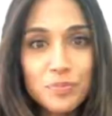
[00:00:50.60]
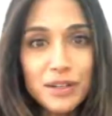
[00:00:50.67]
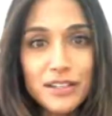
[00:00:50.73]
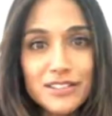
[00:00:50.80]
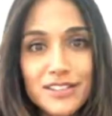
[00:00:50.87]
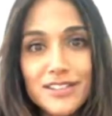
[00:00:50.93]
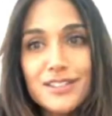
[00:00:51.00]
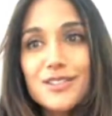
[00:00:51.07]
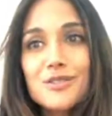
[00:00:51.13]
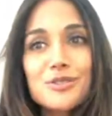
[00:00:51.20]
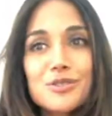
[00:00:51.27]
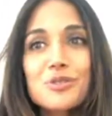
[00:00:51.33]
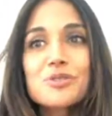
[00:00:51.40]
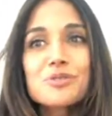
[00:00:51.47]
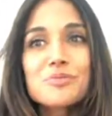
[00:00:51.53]
places, and
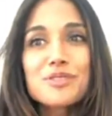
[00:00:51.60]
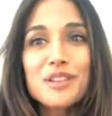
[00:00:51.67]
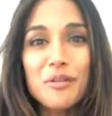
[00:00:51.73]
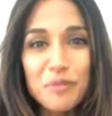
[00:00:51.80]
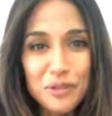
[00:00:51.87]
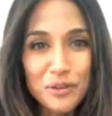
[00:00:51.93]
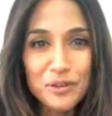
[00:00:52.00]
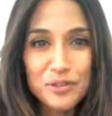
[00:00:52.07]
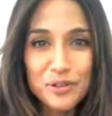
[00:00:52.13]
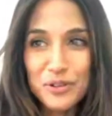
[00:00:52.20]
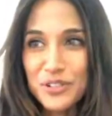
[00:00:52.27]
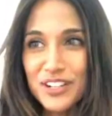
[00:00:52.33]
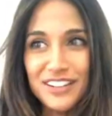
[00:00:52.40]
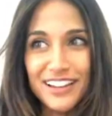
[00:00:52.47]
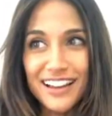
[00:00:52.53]
so she was done with her
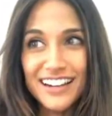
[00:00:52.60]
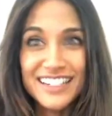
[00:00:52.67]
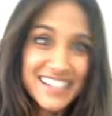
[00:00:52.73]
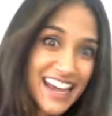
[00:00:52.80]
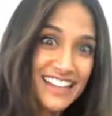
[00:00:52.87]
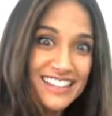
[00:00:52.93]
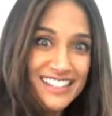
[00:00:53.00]
search in, like, 10